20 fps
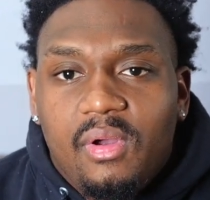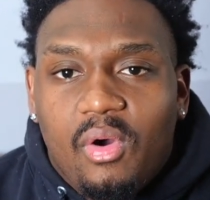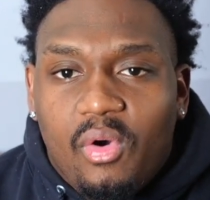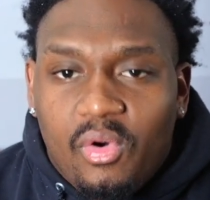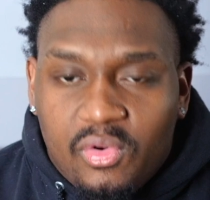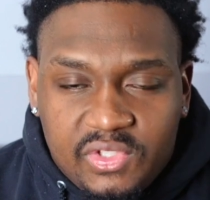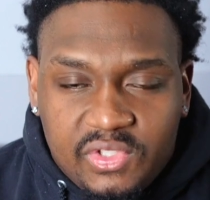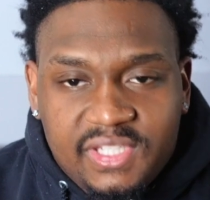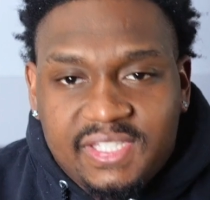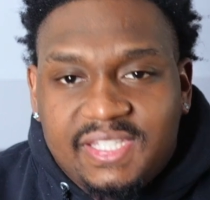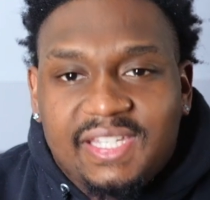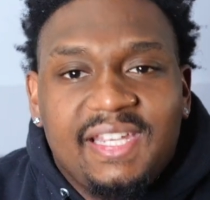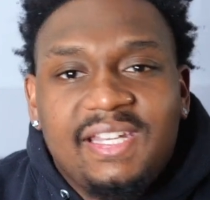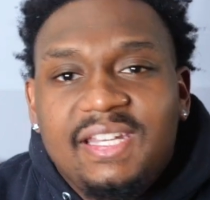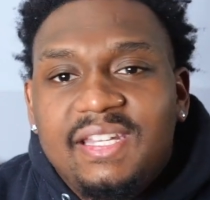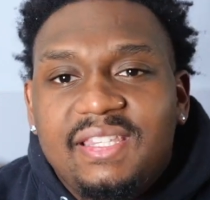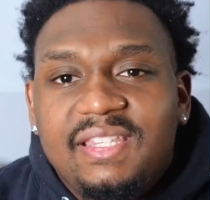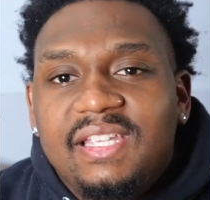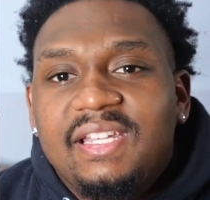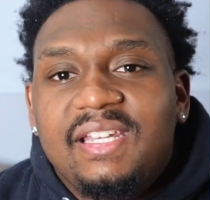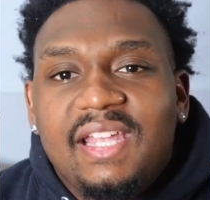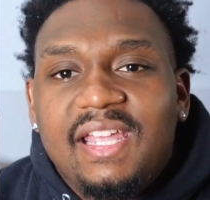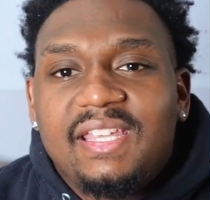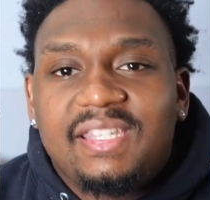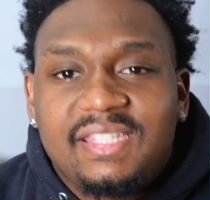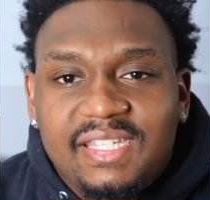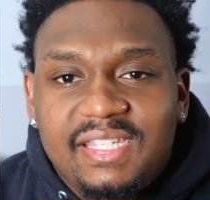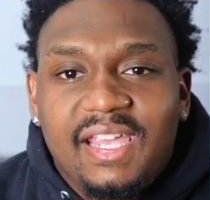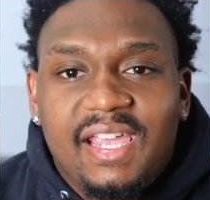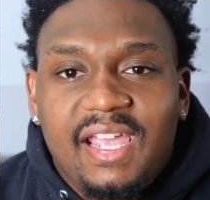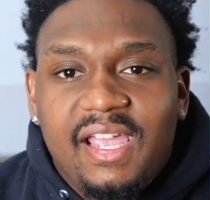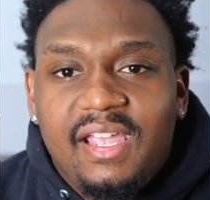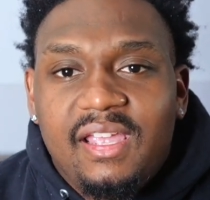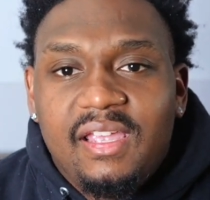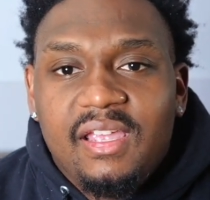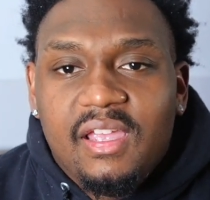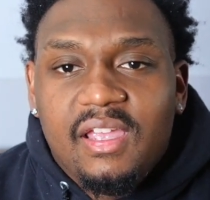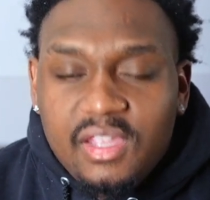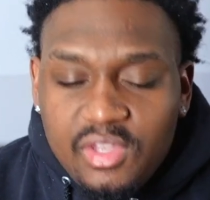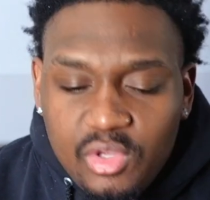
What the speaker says: or just anything they say,